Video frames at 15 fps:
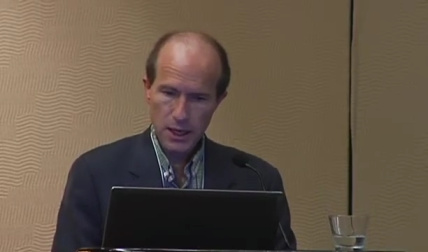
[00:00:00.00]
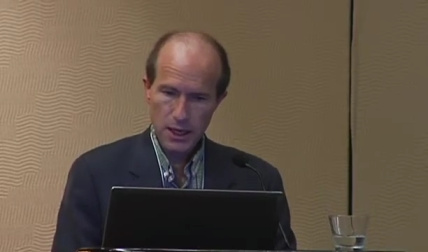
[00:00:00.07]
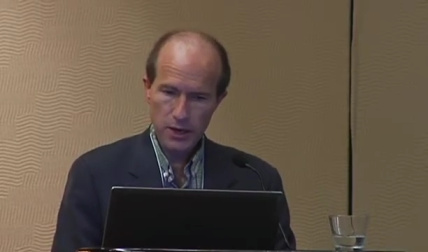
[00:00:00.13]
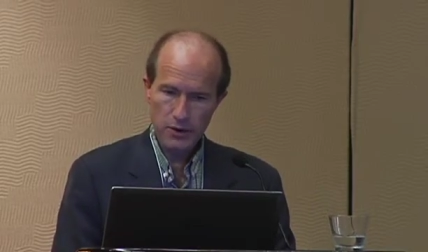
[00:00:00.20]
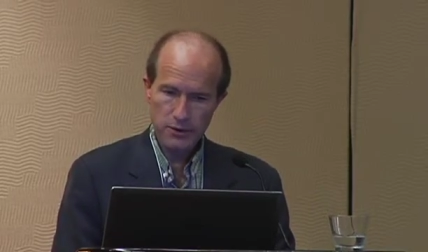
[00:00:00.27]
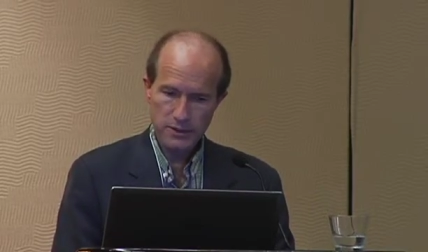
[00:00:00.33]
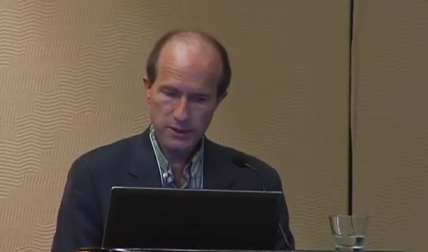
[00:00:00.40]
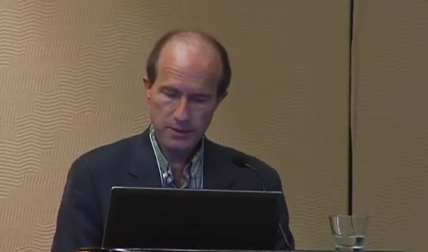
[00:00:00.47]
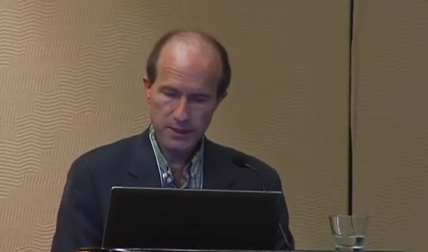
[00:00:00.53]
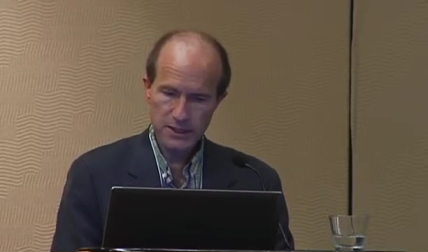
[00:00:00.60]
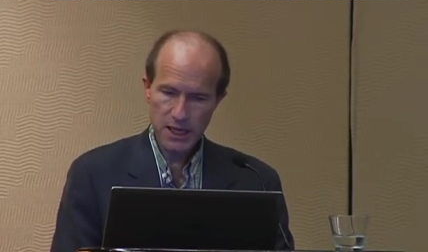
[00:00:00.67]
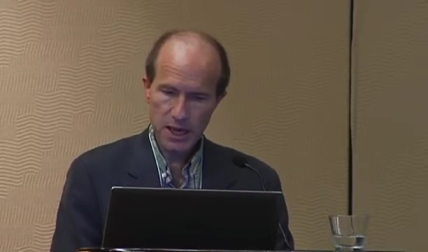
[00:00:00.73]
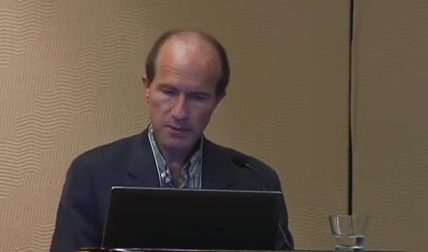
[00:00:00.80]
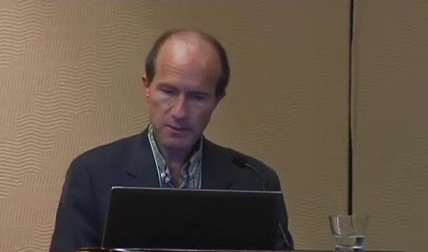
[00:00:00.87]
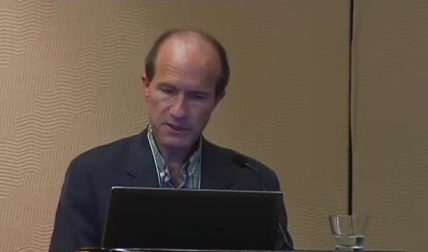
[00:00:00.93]
Here are some
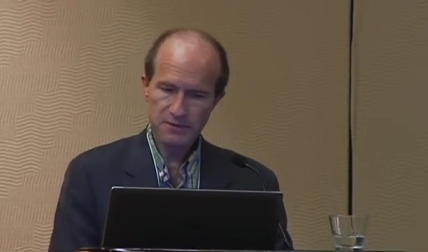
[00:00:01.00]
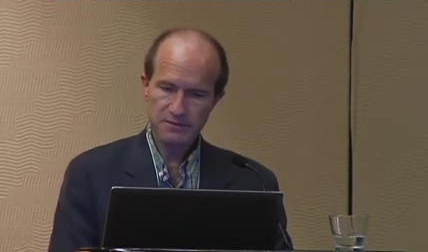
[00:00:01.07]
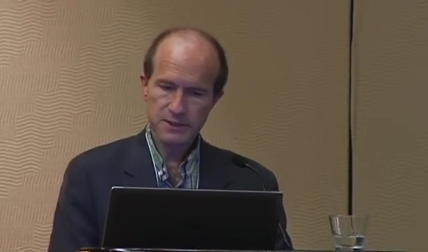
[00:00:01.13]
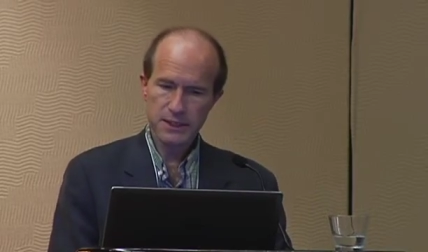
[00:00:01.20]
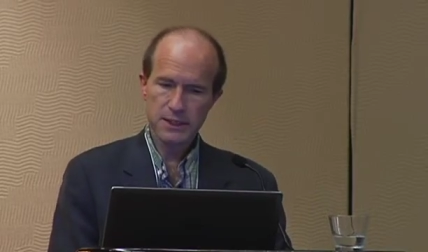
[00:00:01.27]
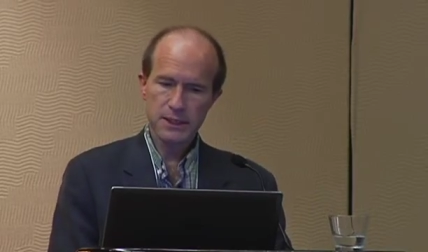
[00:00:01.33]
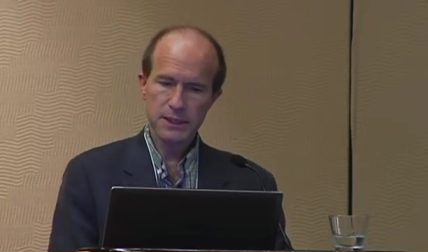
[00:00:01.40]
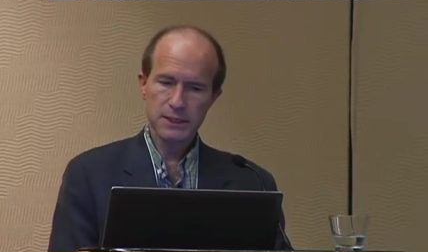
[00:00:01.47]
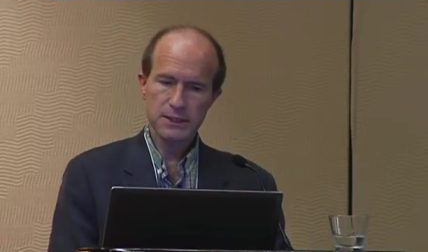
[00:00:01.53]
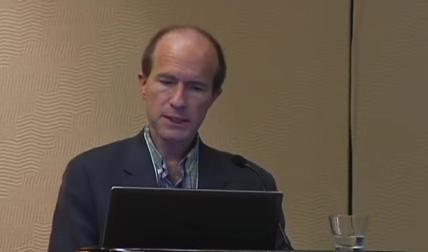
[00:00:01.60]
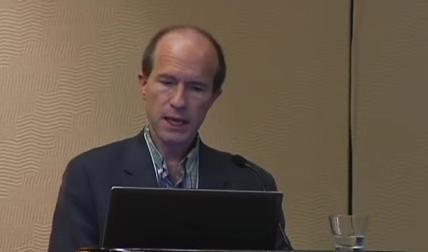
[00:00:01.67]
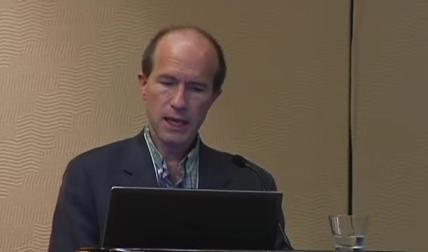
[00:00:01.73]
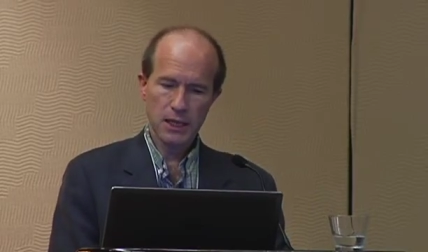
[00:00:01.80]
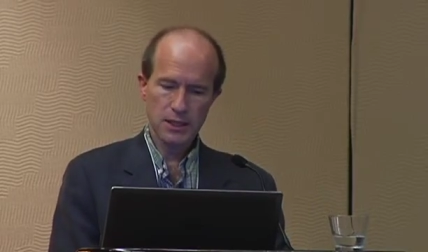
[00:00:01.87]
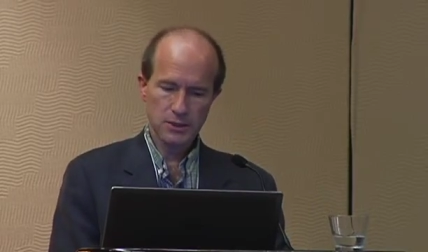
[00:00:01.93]
examples of CT
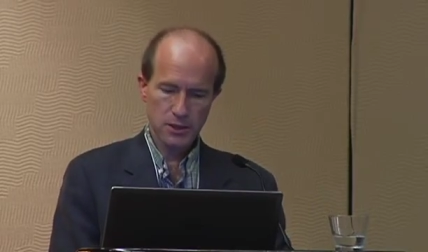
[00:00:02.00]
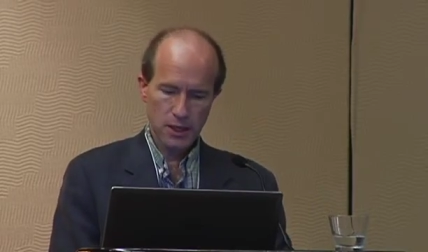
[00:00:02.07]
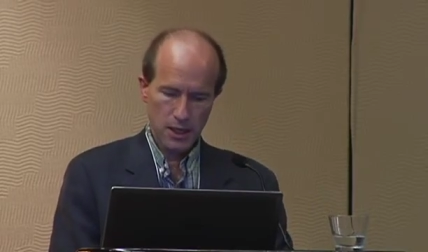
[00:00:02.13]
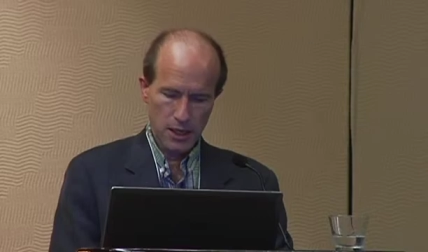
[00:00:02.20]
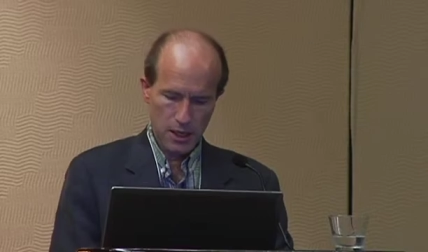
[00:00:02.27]
scans.